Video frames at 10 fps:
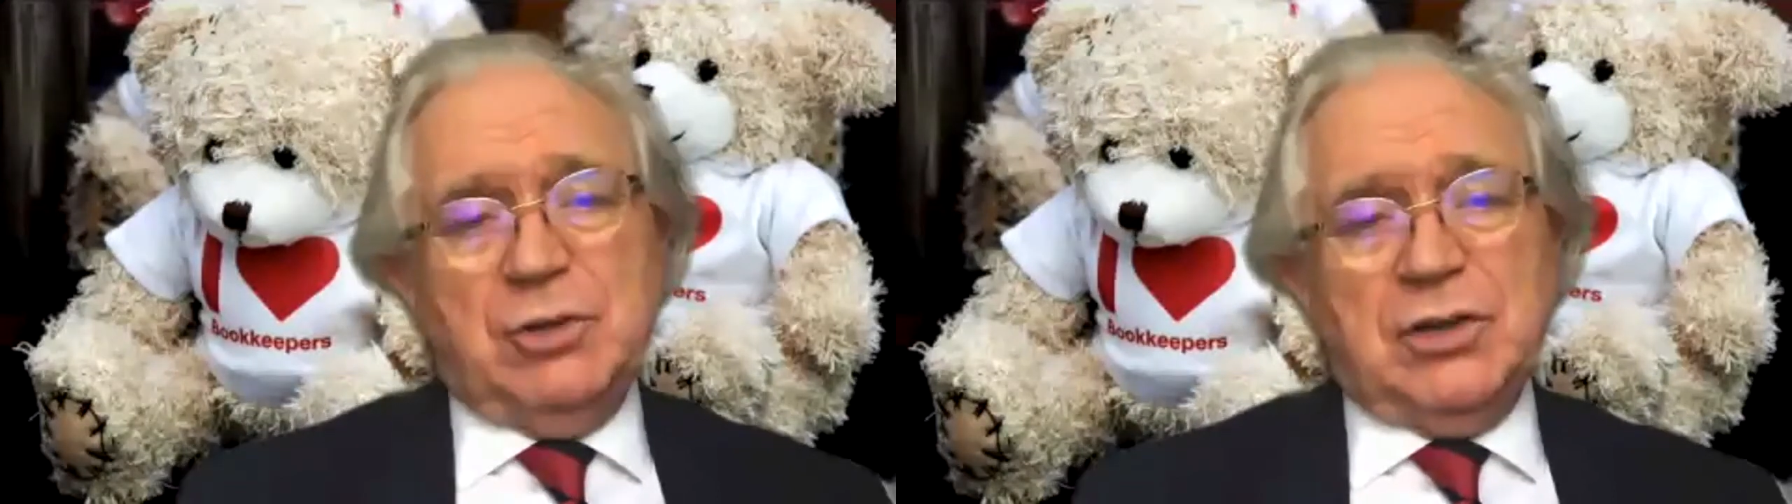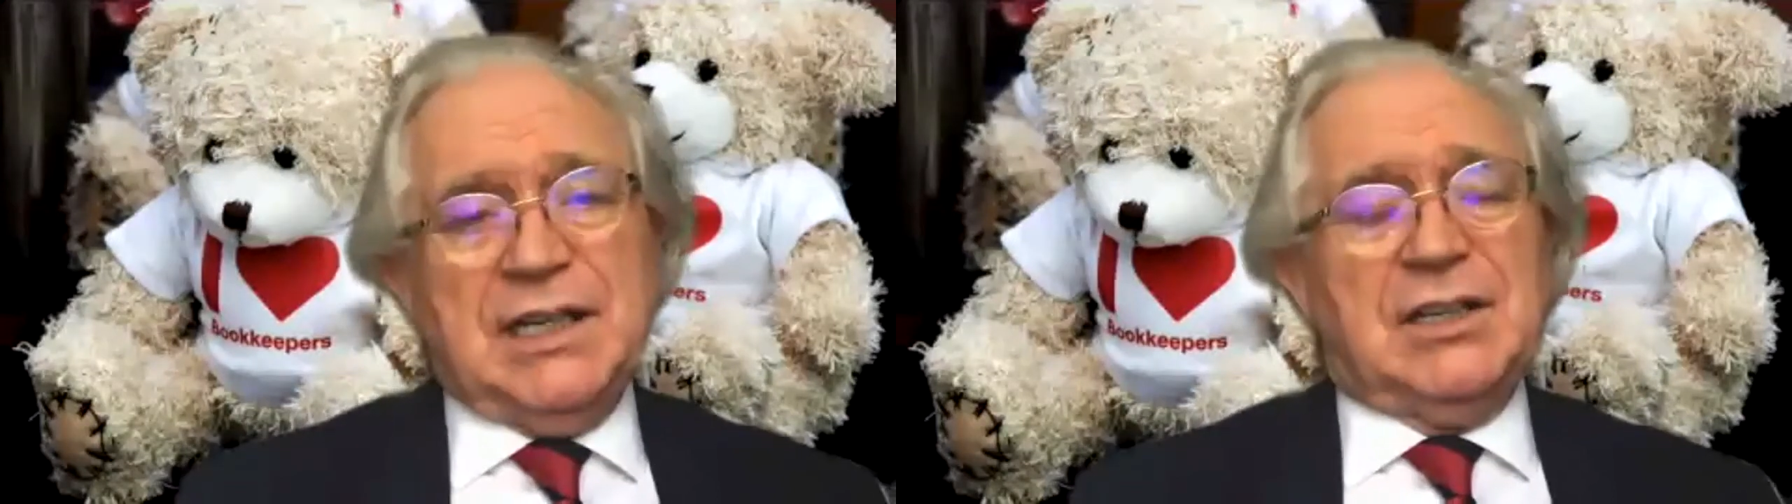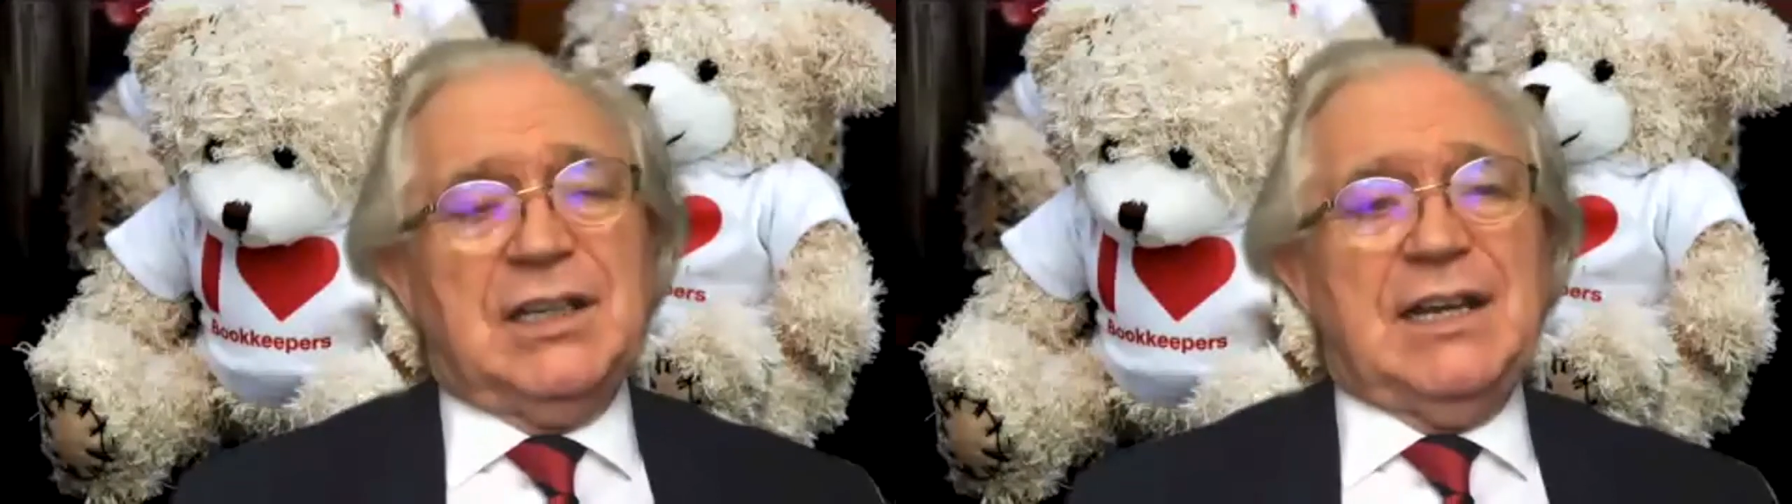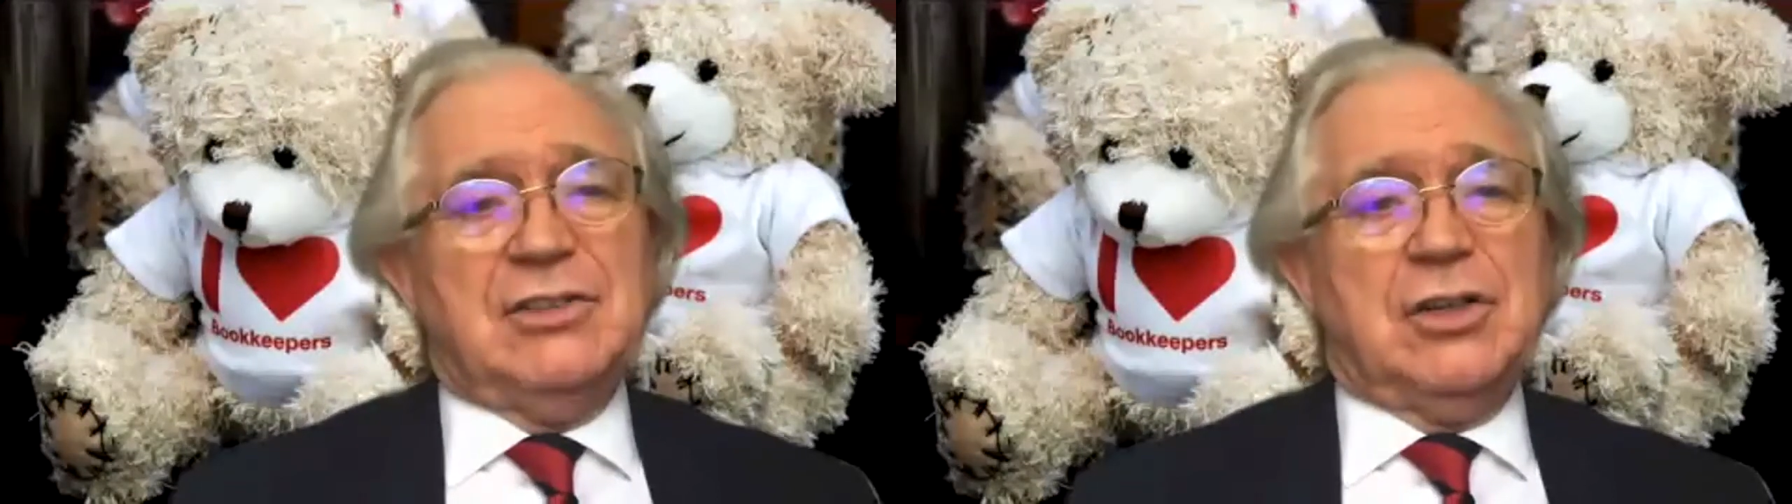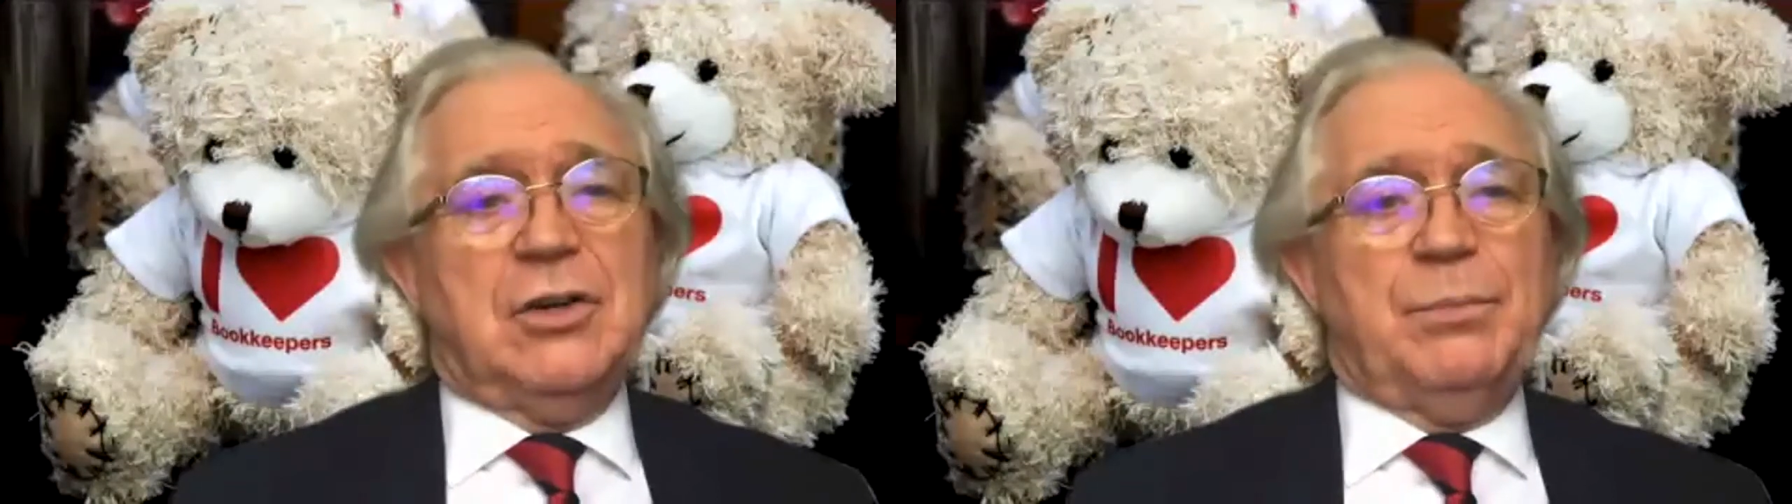They're not allowed to
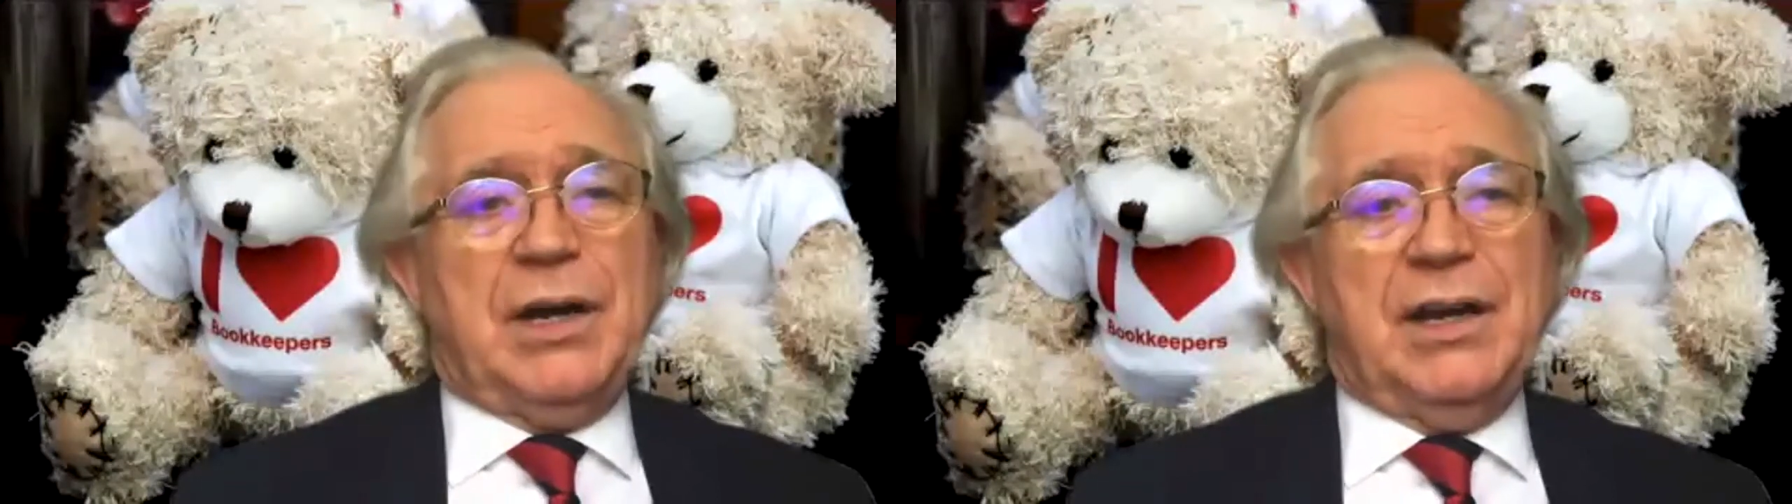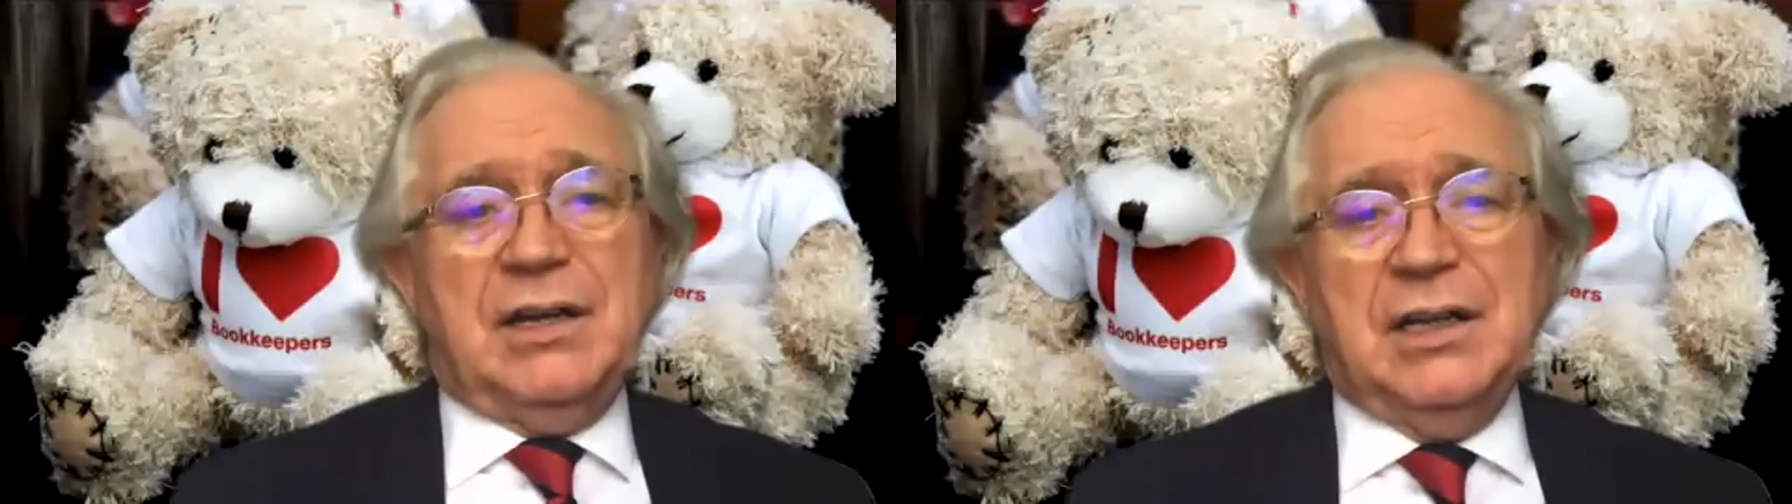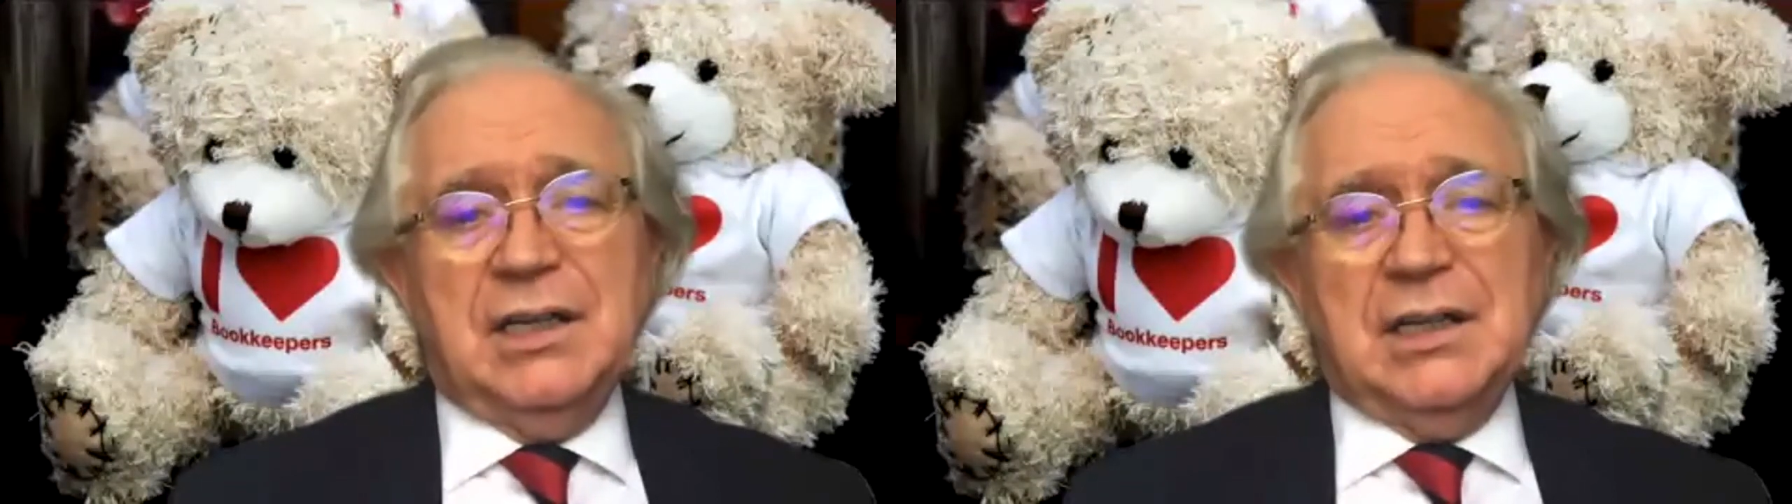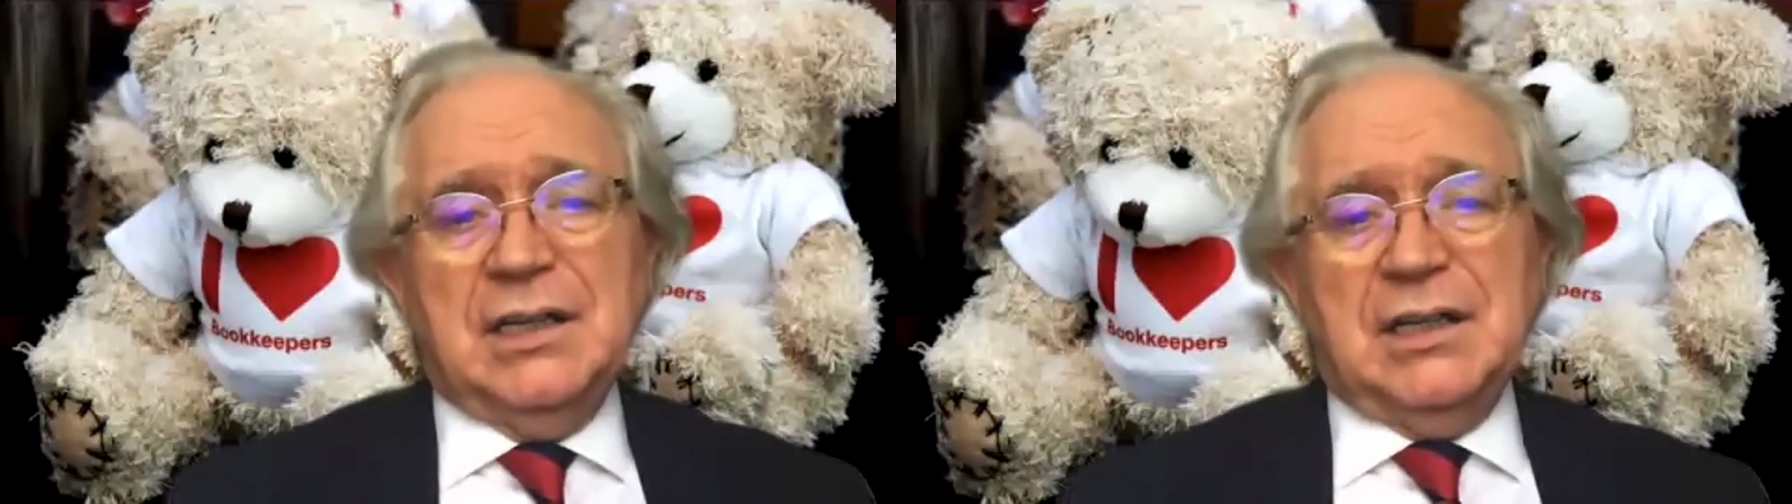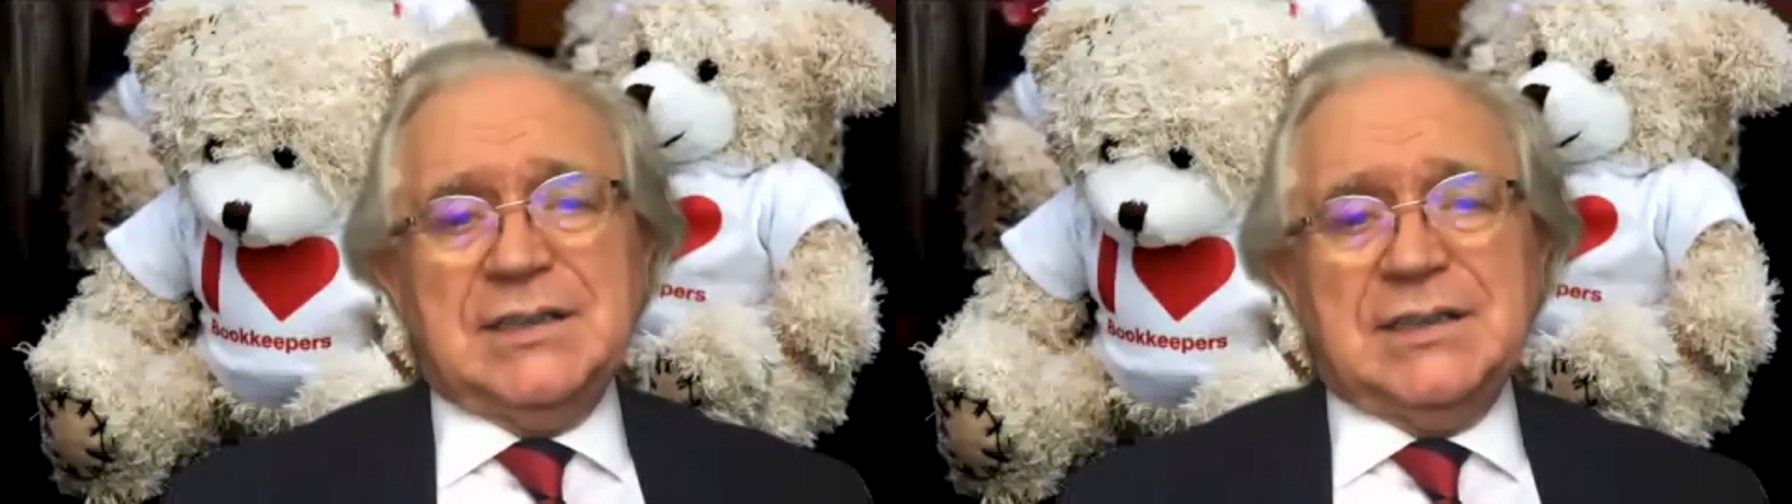go and buy a